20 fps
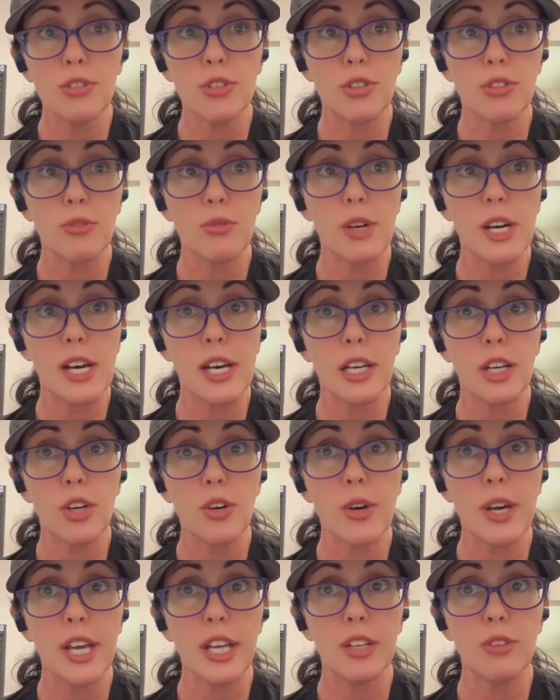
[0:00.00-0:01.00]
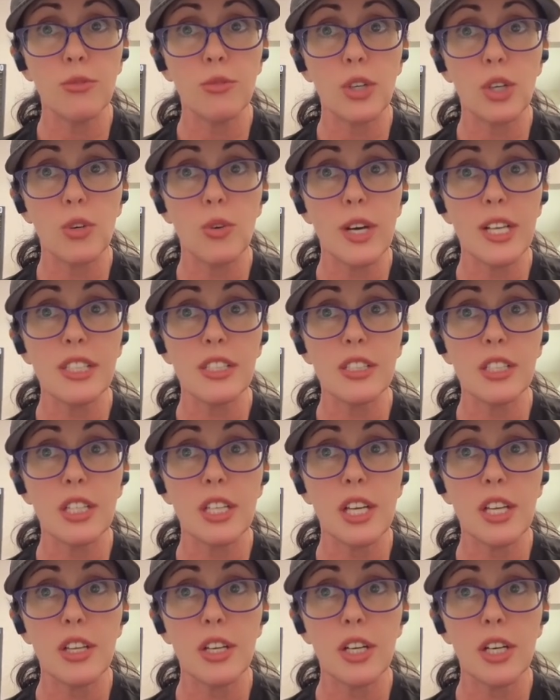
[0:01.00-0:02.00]
to go ahead and request
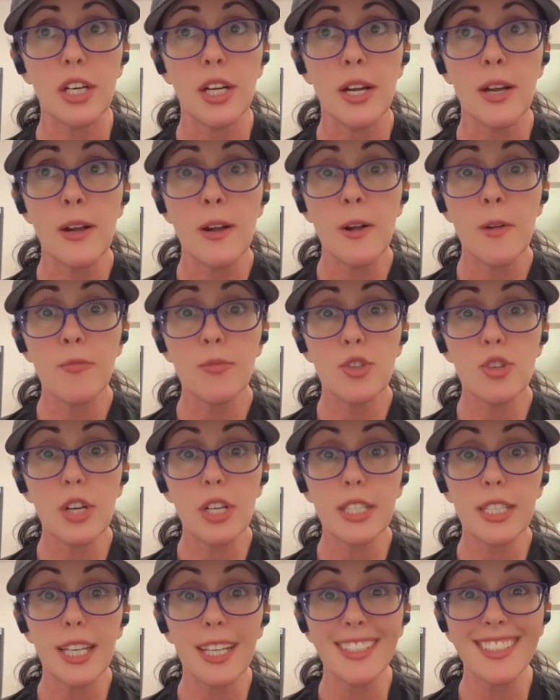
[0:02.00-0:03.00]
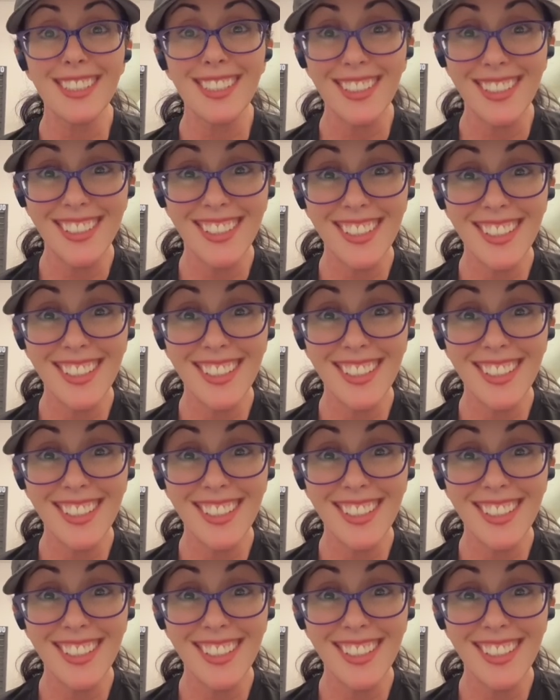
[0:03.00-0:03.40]
another drug test.